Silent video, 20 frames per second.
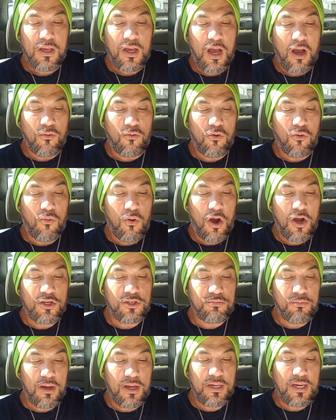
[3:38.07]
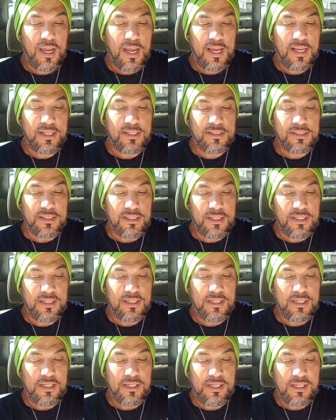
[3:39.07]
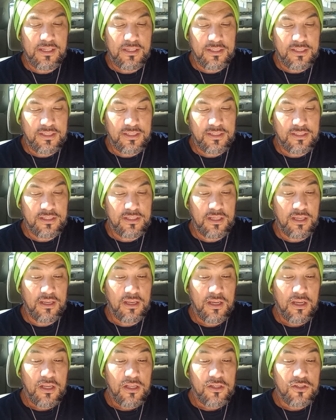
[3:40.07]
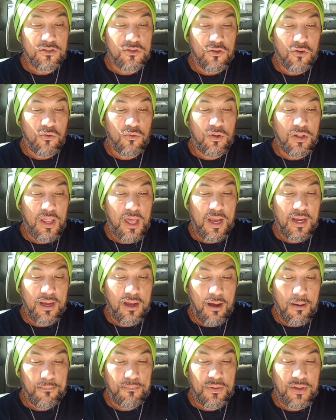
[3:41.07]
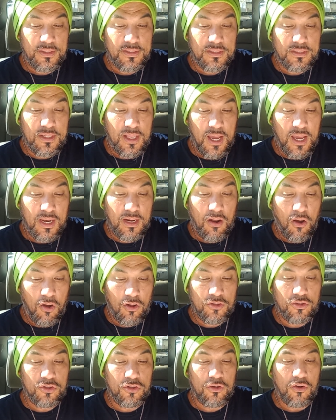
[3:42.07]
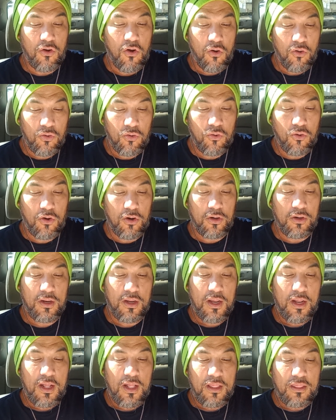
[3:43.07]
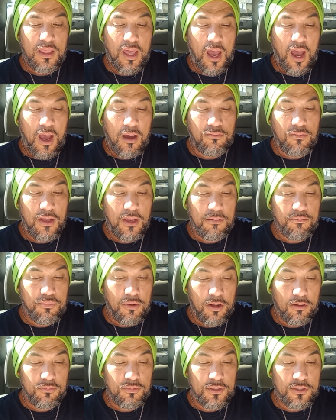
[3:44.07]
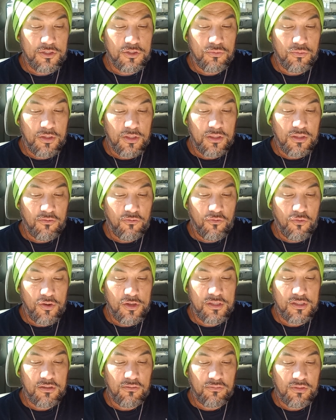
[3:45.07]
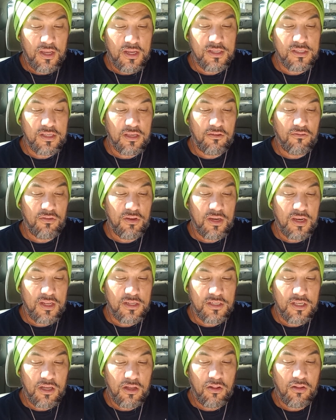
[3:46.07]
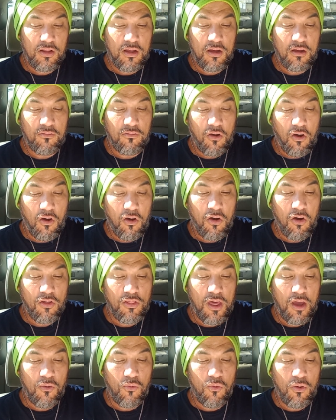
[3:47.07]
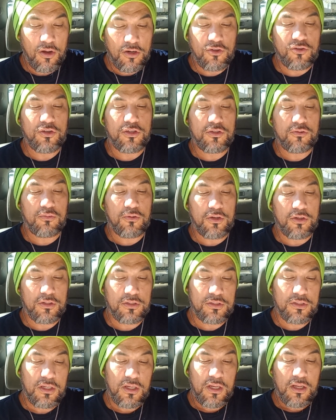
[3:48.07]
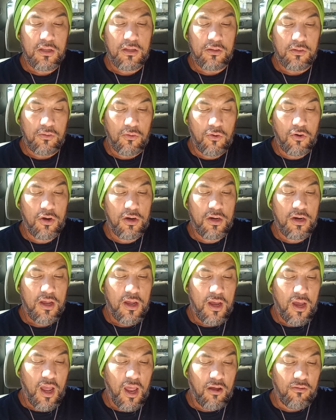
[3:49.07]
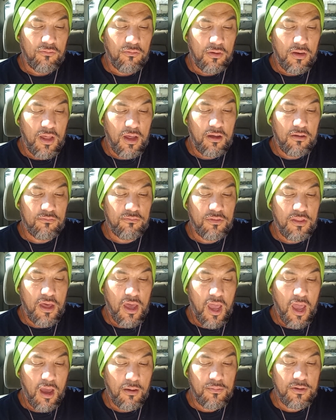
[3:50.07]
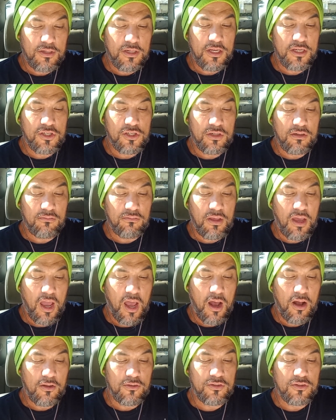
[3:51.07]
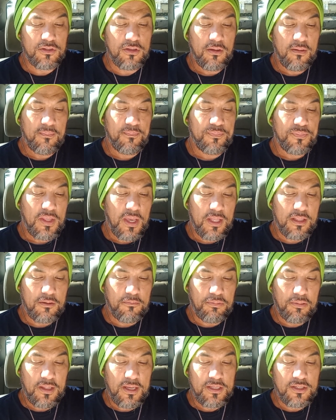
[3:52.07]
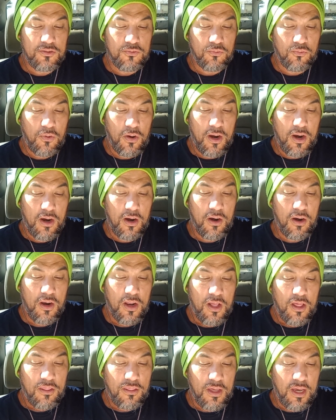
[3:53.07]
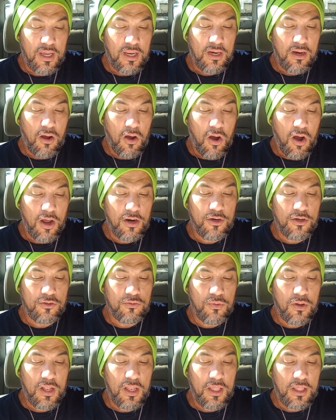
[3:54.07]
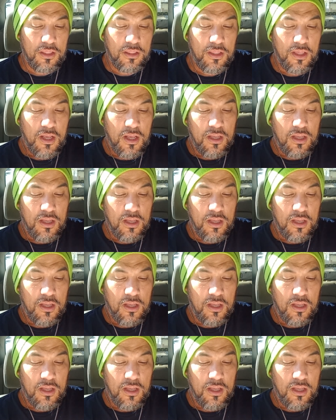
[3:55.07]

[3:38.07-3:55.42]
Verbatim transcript: I will wash mine hands in innocency. So will I compass thine altar, O Lord, that I may publish with the voice of thanksgiving and tell of all thy wondrous works. Lord, I have loved the habitation of thy house, and the place where thine honor dwelleth.